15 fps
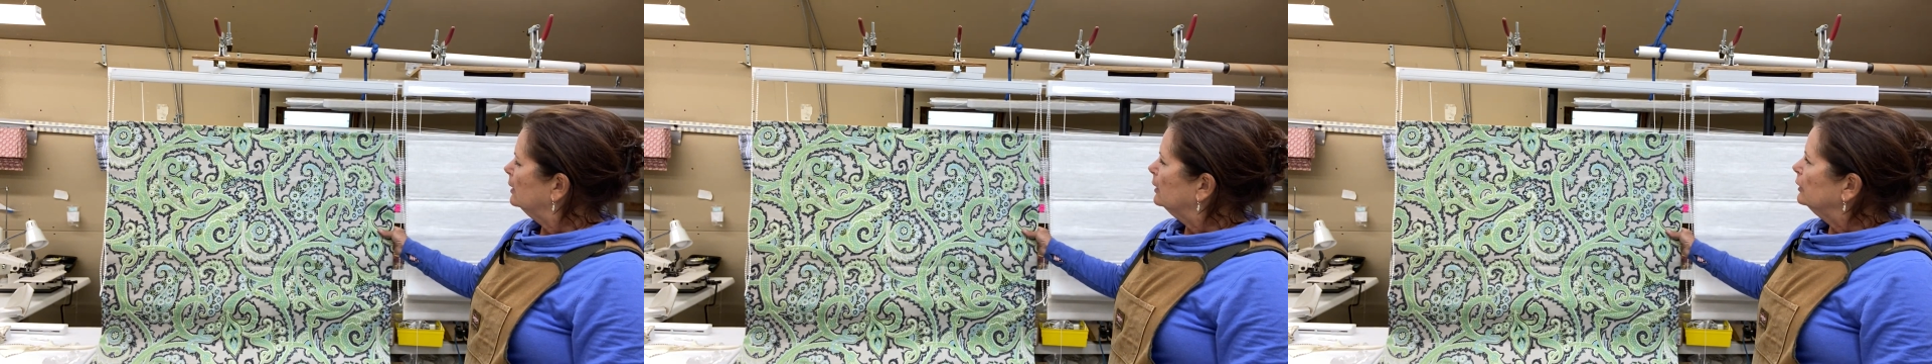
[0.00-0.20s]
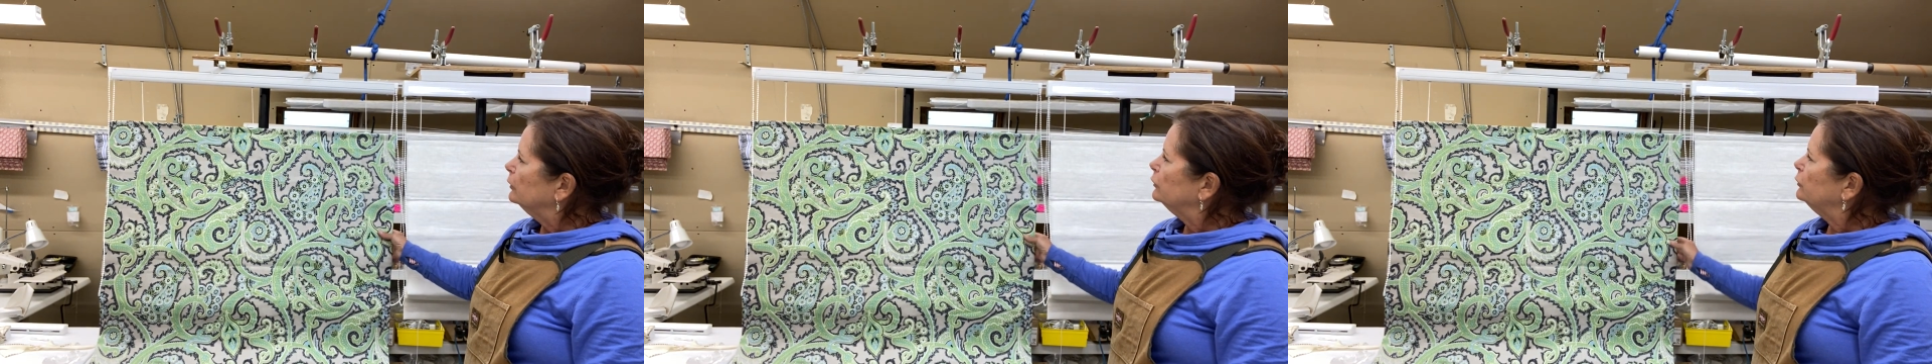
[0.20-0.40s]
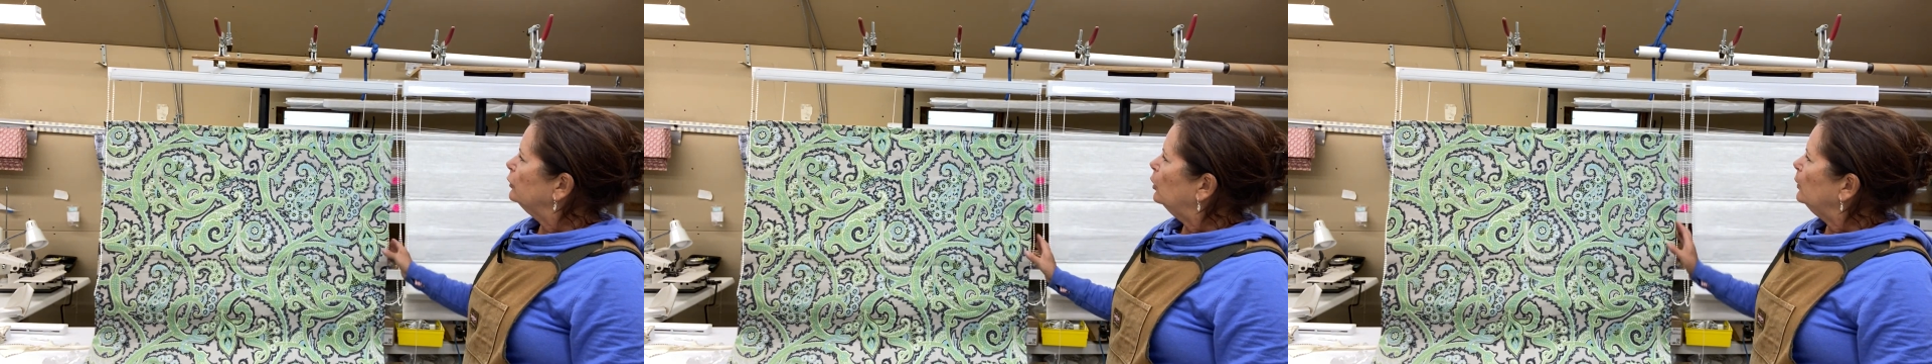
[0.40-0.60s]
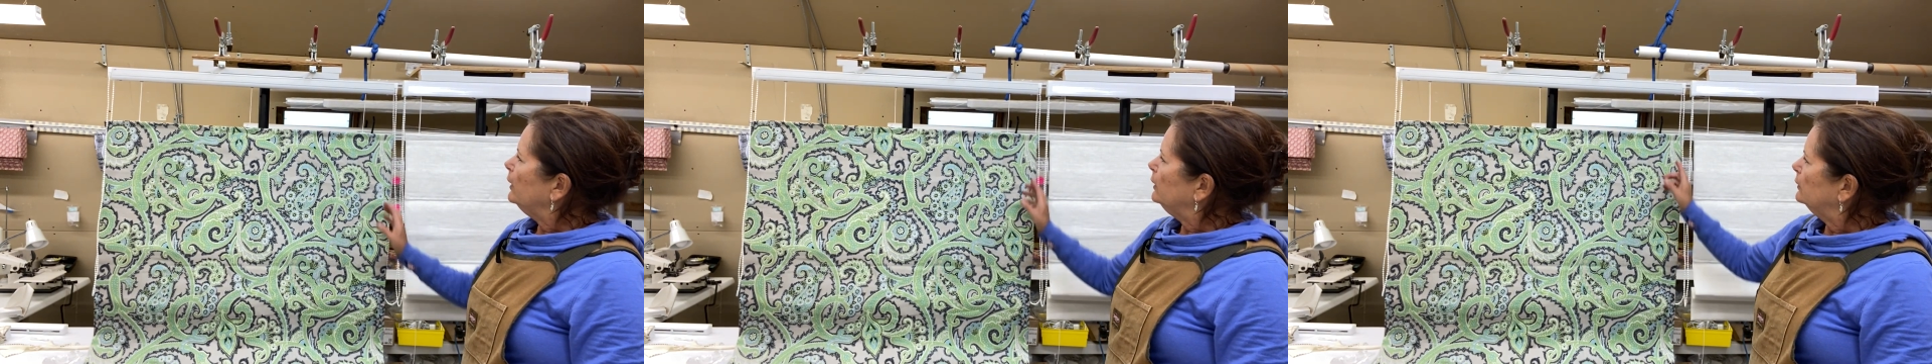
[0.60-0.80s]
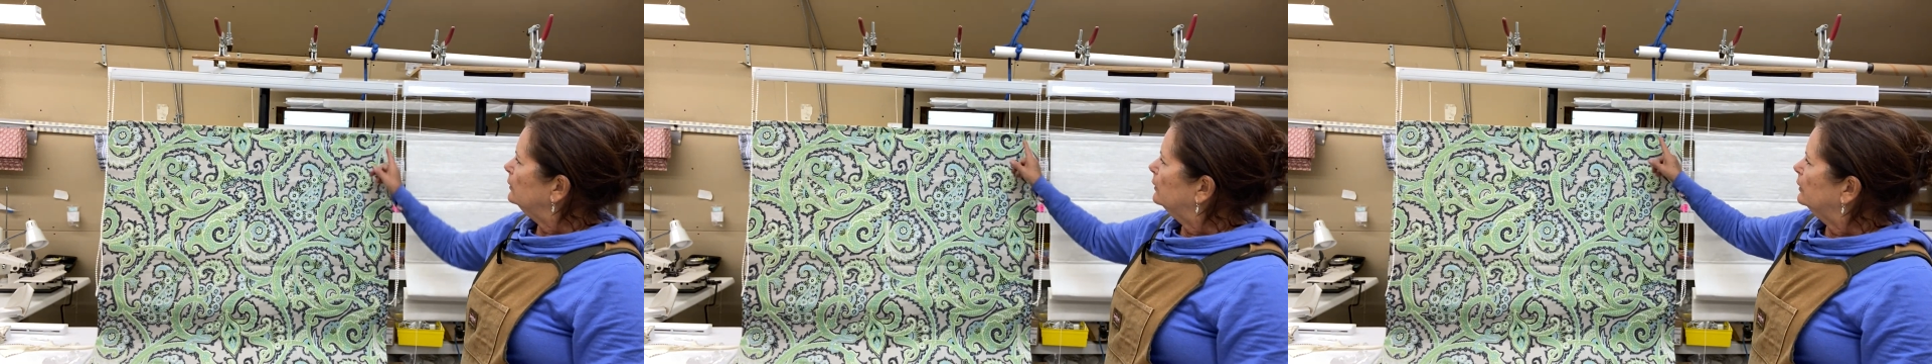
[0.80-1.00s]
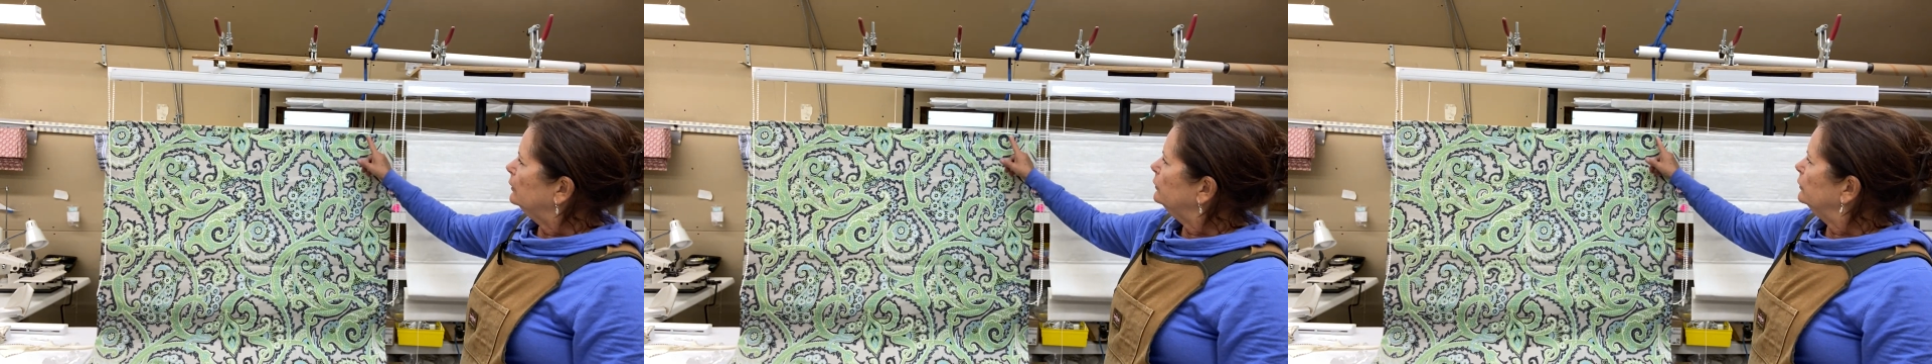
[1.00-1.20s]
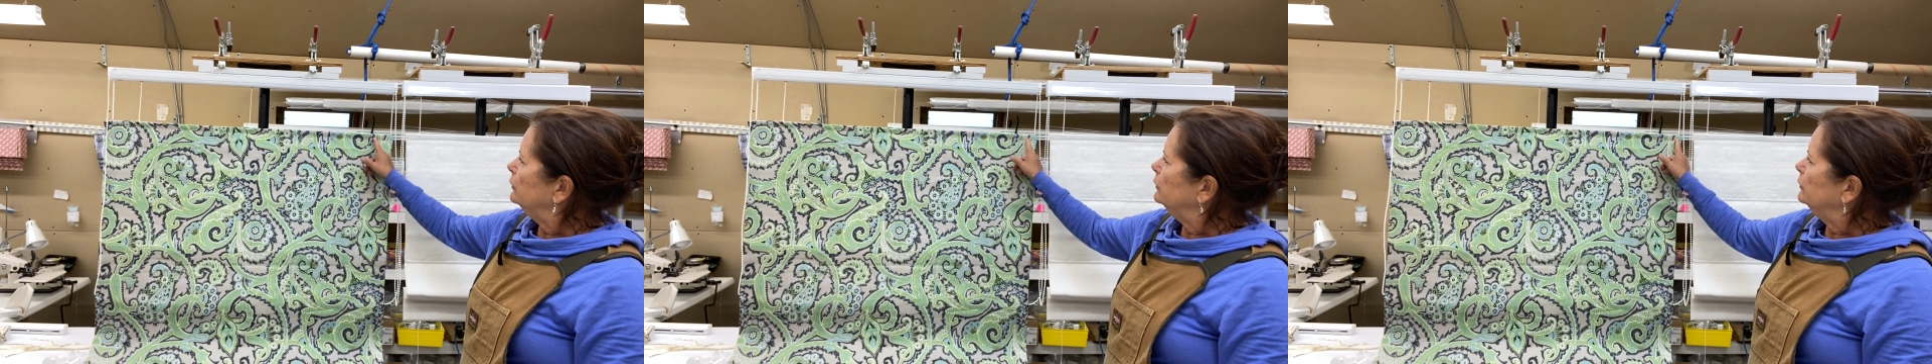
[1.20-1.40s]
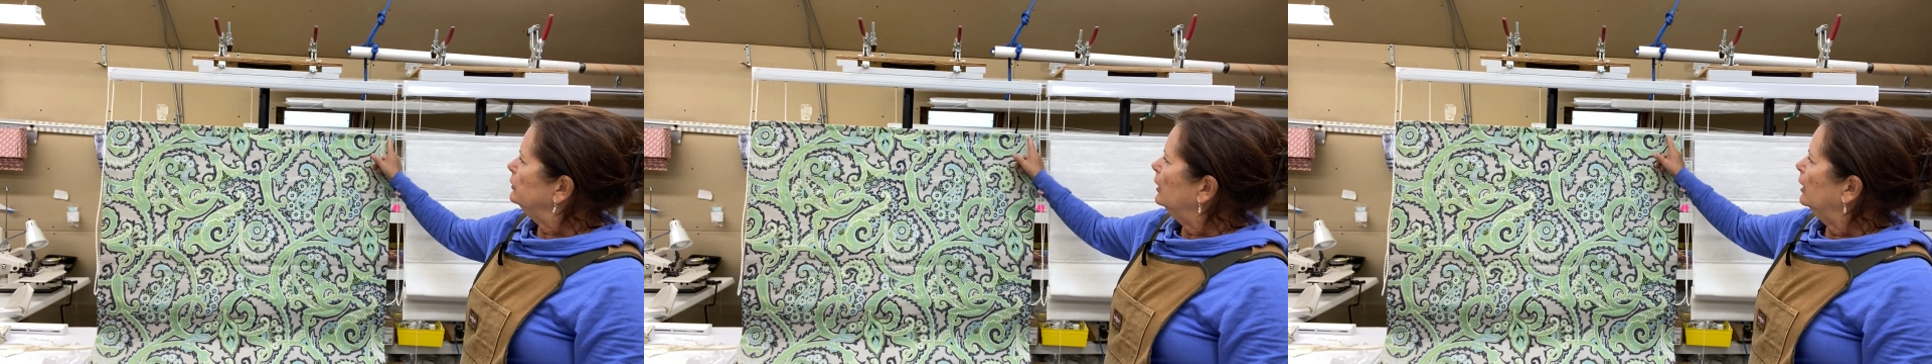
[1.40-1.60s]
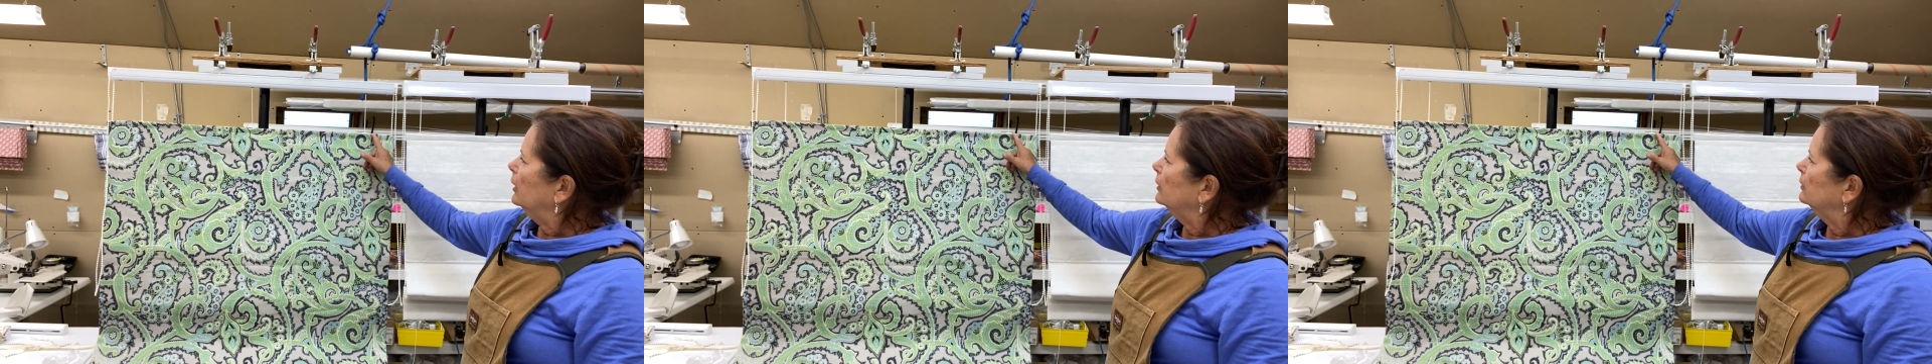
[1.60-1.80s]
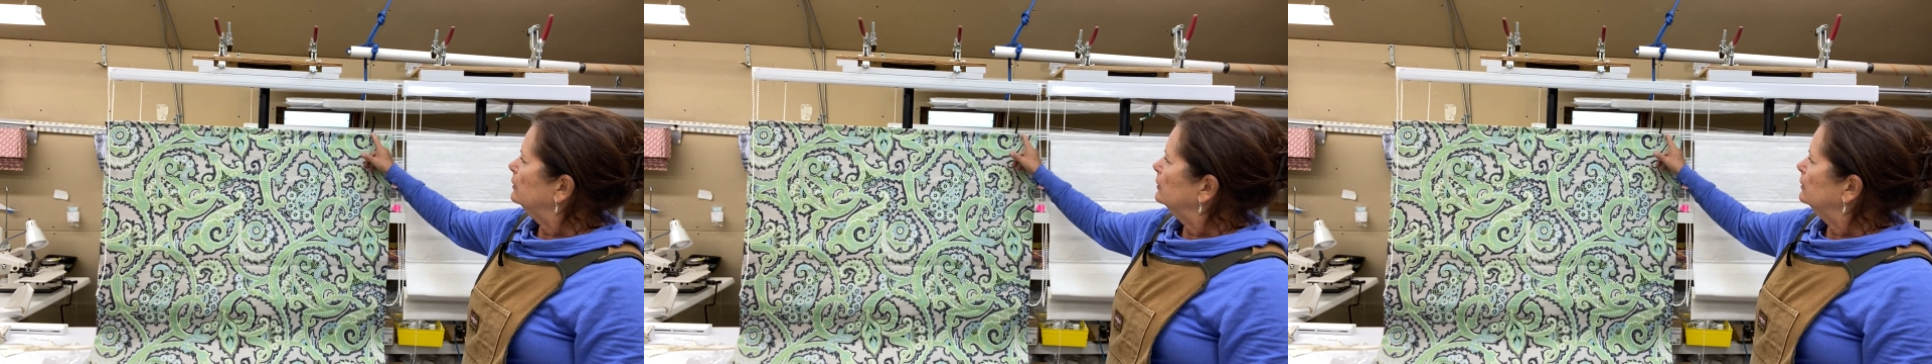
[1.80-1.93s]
So this is not